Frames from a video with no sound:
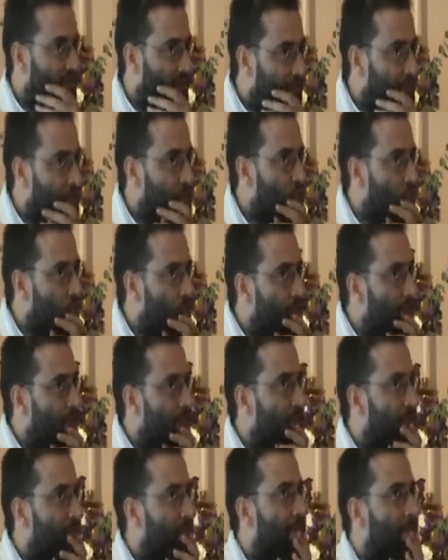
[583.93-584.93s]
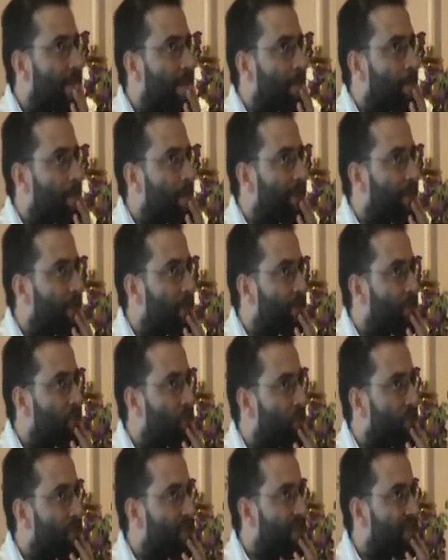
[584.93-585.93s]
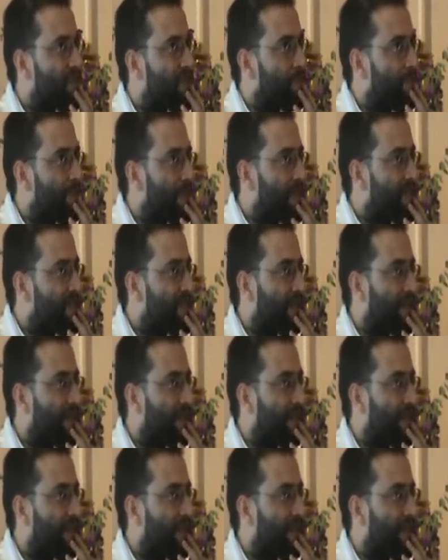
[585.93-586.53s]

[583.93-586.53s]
difference will be with the official SSPX,